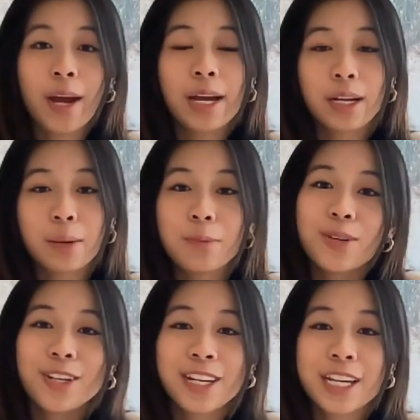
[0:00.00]
and
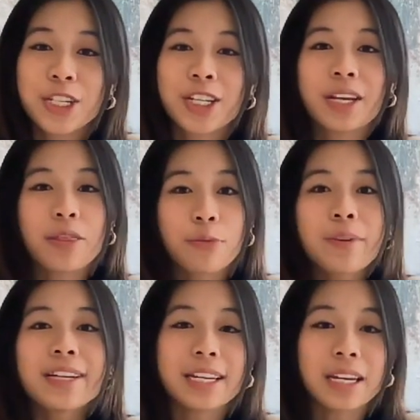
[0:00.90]
communication in
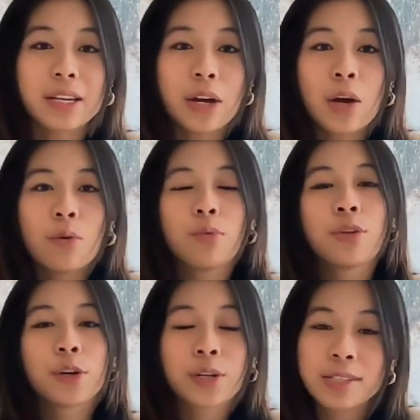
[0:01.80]
3D with your